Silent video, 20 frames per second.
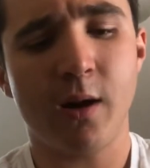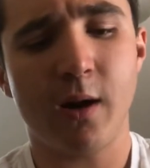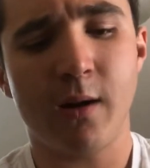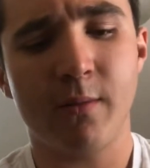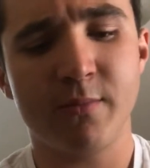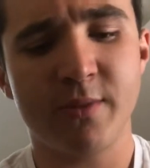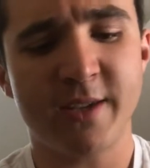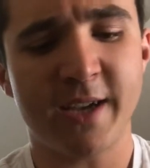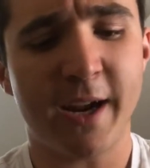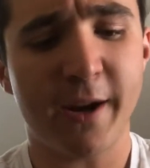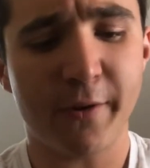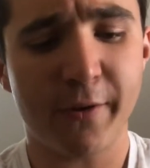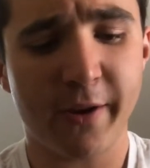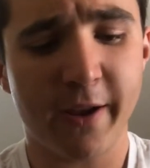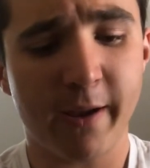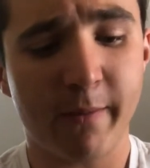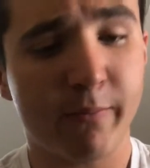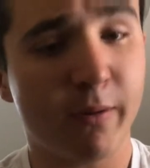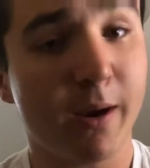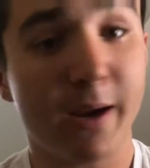Saturday,
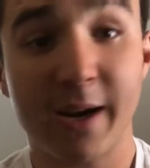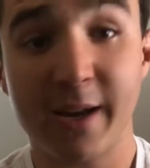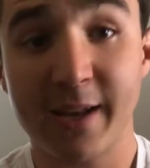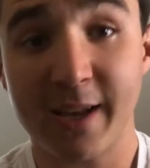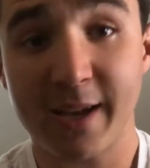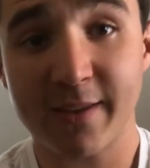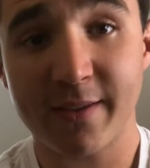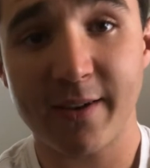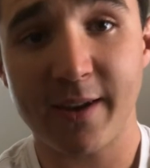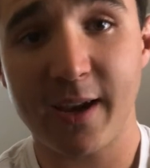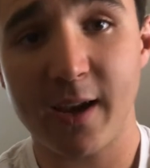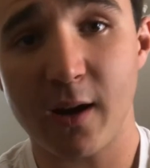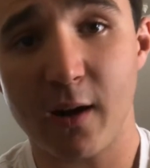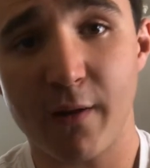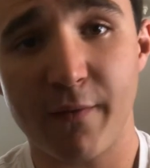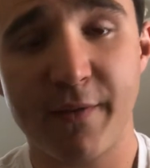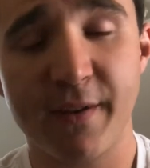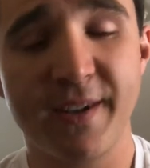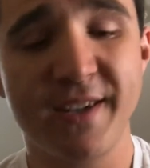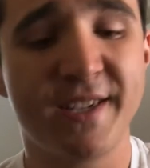I'm probably going to take the day
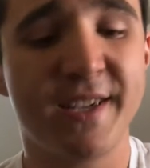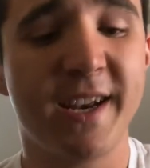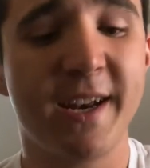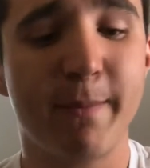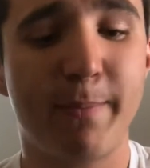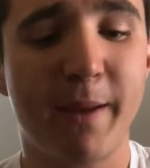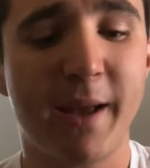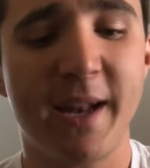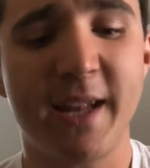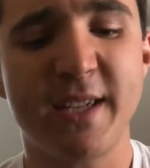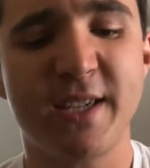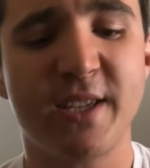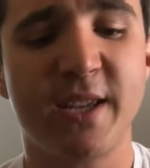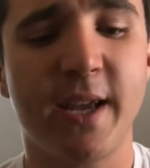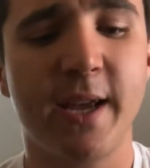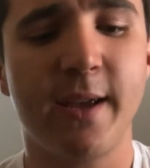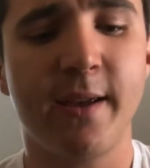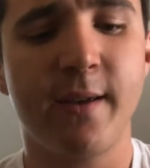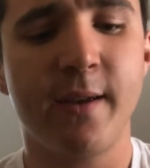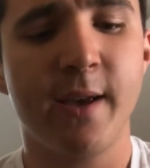off. It is Independence
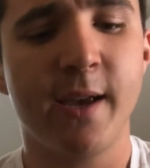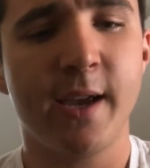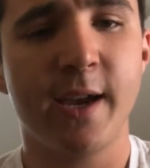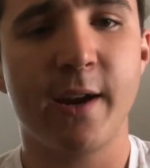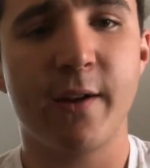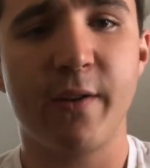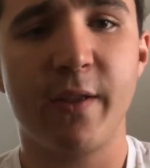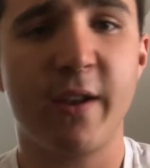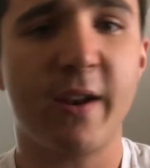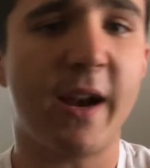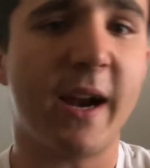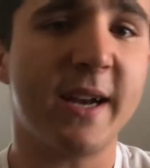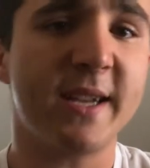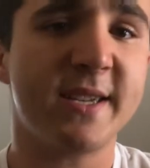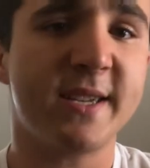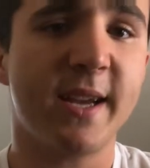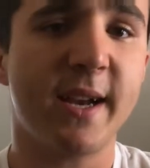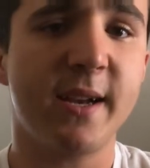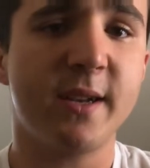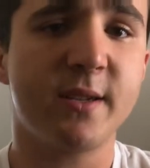Day here in the United
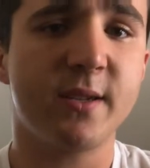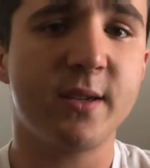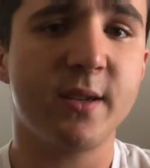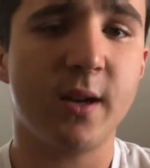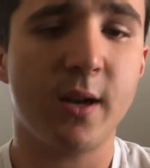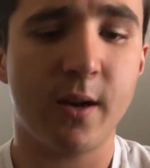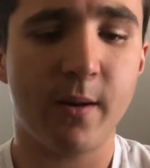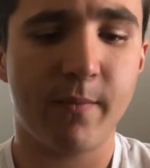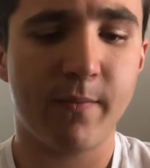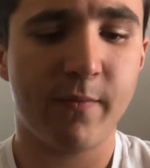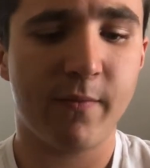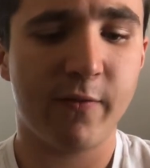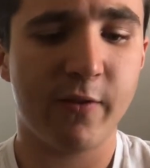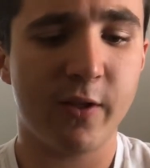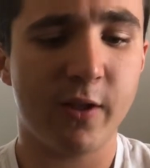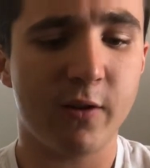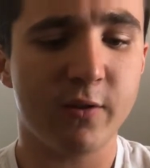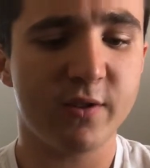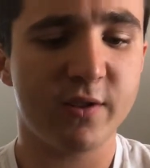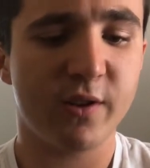States, for
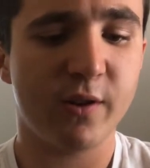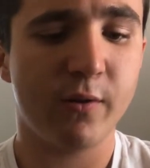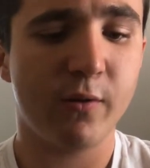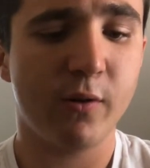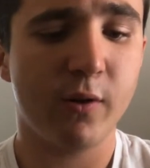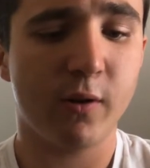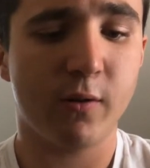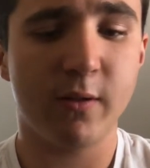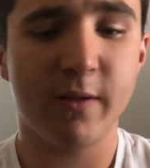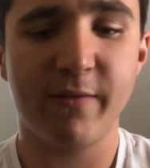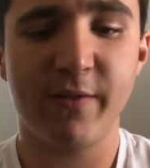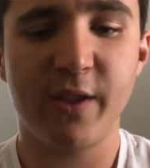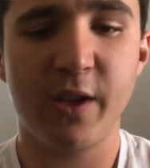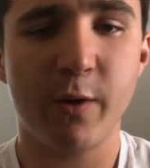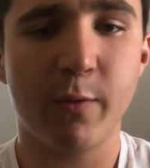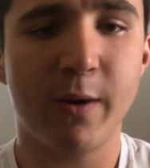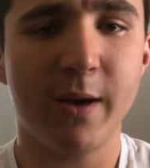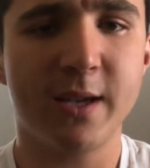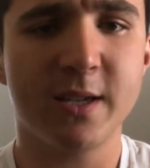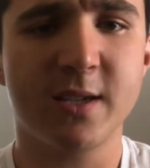those of you who don't live in the
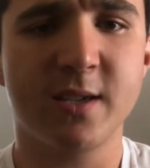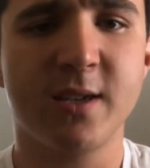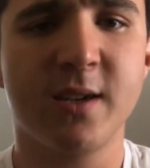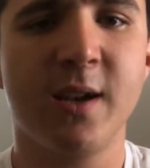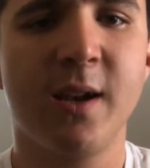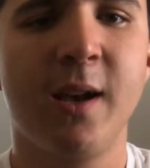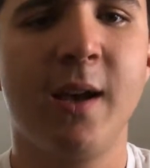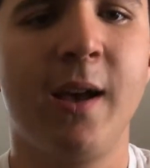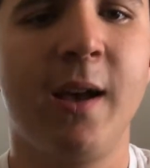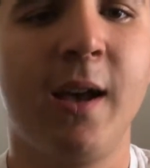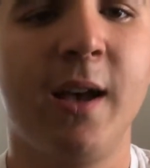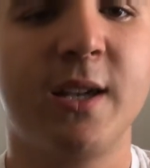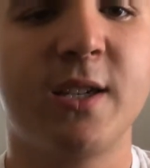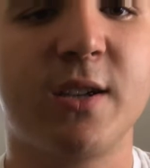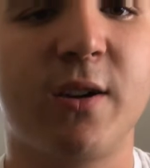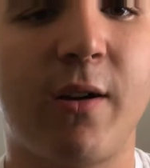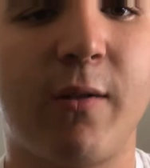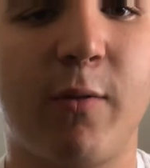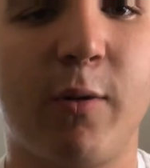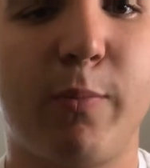U.S.
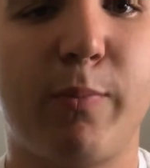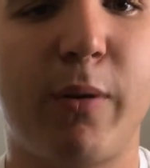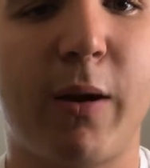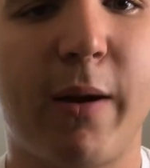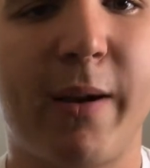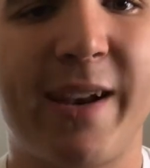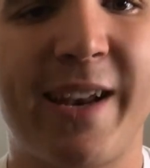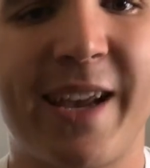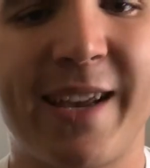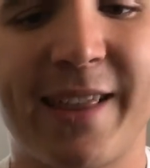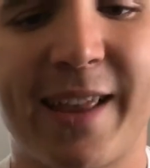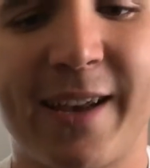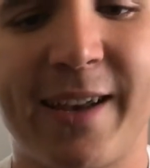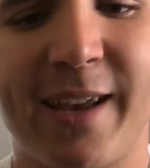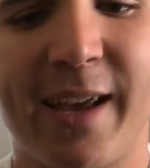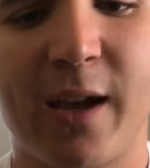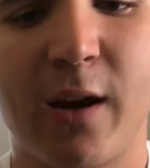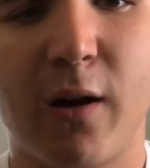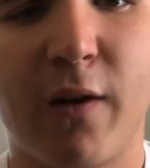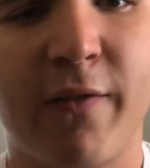So I will probably take that
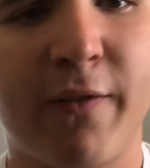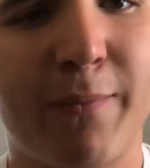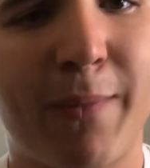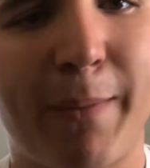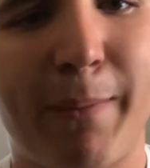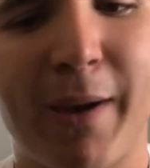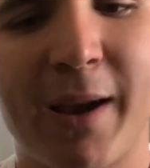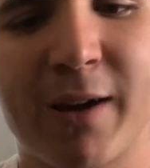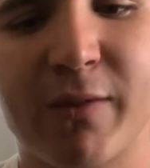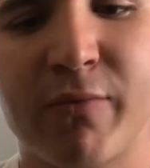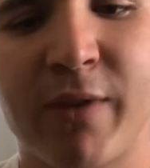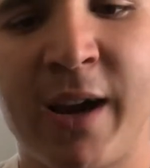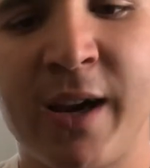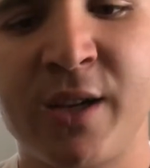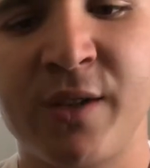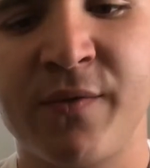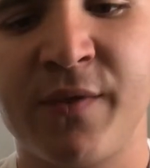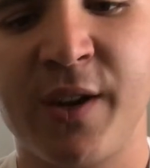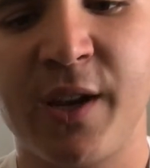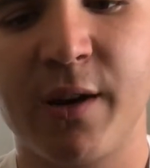day off. I might make a
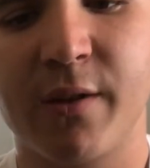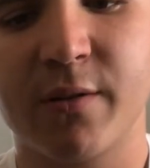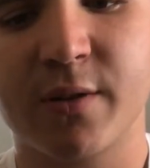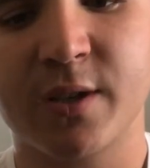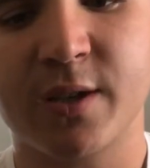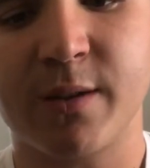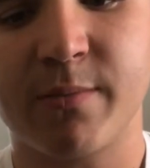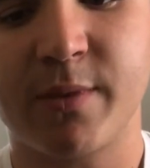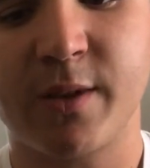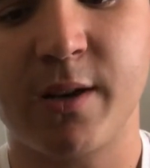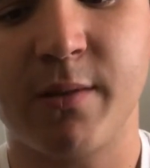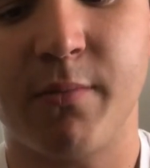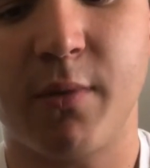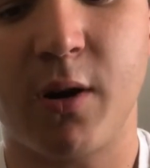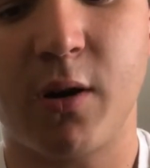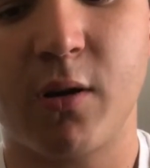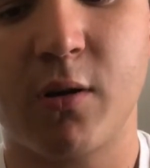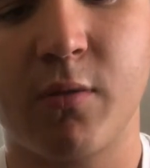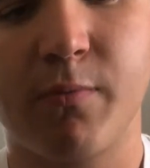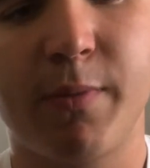range video or something
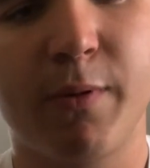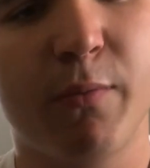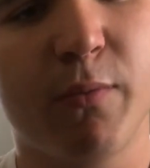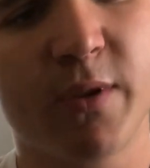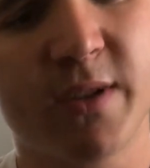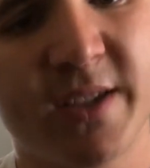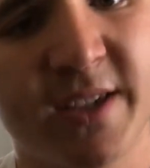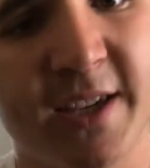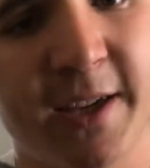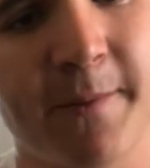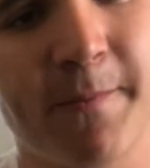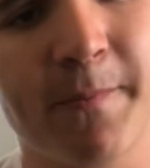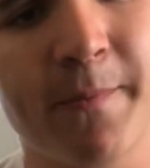tomorrow, but we'll see.